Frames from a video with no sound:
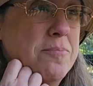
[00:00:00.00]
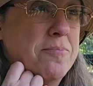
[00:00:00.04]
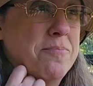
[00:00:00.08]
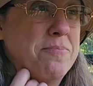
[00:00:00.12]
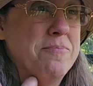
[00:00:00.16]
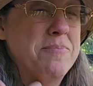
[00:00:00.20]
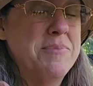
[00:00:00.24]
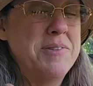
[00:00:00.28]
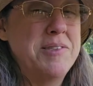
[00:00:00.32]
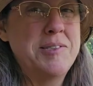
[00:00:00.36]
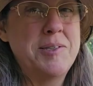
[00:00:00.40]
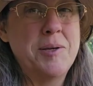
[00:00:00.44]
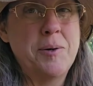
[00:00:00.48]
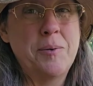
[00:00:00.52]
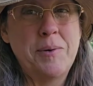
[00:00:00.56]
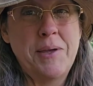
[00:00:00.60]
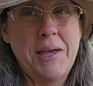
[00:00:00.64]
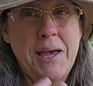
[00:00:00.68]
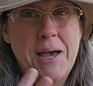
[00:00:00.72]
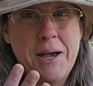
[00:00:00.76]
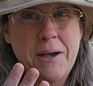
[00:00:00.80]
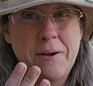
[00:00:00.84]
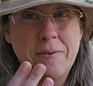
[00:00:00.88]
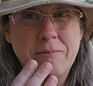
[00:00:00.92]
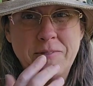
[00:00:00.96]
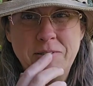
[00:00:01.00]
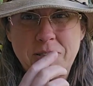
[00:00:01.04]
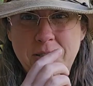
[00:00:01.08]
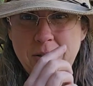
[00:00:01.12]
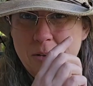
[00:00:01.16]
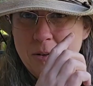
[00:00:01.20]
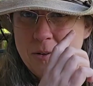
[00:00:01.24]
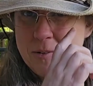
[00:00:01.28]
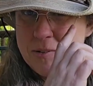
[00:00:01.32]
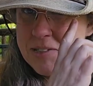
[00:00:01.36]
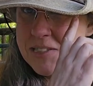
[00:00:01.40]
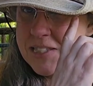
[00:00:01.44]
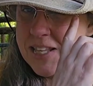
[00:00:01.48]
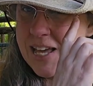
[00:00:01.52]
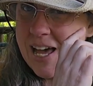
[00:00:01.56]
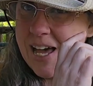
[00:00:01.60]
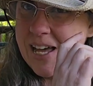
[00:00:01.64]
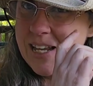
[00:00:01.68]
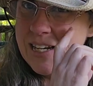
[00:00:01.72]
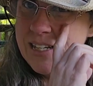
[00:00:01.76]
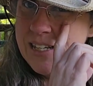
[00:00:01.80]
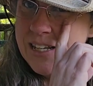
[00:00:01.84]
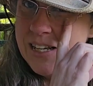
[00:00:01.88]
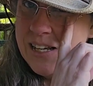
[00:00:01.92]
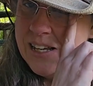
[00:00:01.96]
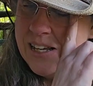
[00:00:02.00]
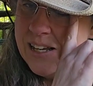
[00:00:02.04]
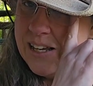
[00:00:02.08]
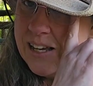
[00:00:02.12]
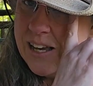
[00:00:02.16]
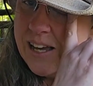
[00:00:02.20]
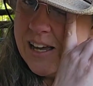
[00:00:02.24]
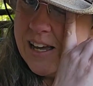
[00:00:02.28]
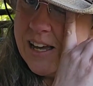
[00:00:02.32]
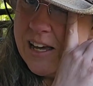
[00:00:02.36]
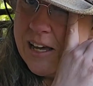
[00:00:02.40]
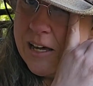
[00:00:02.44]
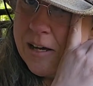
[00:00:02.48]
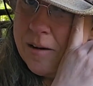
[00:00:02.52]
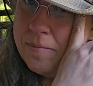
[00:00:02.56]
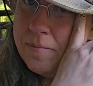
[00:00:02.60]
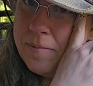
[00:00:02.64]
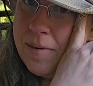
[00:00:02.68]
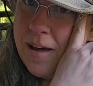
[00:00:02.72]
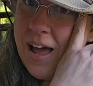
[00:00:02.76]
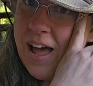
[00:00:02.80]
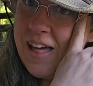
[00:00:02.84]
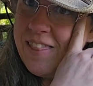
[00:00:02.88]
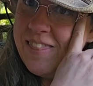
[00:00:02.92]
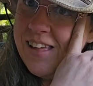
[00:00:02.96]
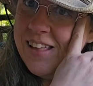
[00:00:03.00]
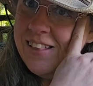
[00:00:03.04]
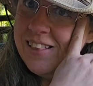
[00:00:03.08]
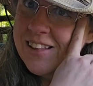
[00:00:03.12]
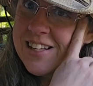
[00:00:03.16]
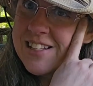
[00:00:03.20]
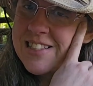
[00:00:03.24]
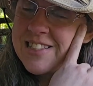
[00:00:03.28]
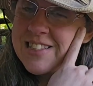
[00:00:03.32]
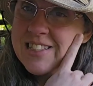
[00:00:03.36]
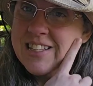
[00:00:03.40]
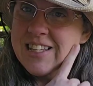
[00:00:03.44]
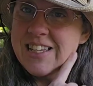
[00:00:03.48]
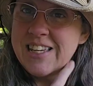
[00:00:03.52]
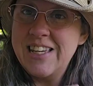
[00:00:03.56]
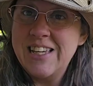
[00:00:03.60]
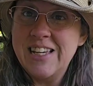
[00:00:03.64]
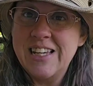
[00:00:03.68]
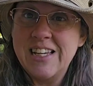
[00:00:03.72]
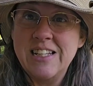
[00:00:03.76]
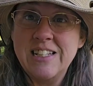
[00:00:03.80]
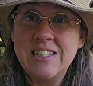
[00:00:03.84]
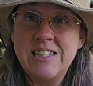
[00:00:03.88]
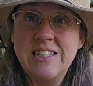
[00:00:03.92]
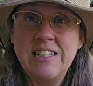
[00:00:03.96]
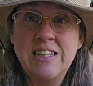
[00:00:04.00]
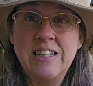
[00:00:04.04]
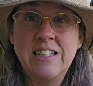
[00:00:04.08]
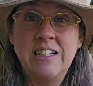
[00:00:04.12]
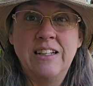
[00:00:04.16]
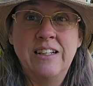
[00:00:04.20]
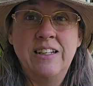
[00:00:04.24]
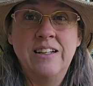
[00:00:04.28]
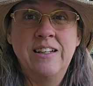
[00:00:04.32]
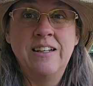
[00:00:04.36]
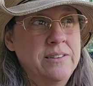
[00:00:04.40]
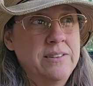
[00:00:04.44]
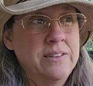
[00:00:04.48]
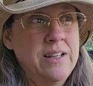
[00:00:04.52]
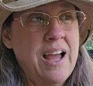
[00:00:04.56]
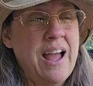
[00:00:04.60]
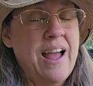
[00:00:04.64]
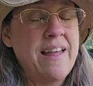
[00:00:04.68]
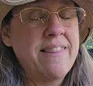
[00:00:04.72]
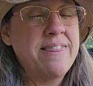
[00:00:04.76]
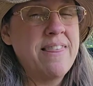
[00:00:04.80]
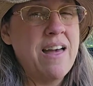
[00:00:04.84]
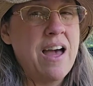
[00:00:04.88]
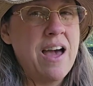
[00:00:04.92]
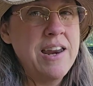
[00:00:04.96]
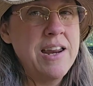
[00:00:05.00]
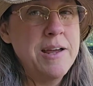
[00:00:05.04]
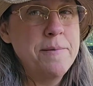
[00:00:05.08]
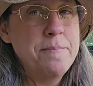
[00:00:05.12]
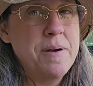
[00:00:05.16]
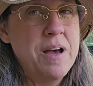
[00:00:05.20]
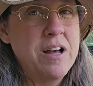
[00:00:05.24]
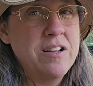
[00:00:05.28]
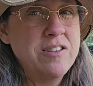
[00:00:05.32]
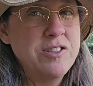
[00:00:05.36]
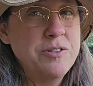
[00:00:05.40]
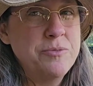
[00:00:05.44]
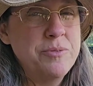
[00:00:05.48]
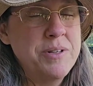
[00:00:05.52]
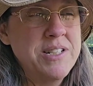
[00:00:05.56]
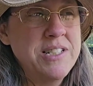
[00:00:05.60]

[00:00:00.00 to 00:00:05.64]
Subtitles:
So yeah, so there's that. I think that's it. I thought about doing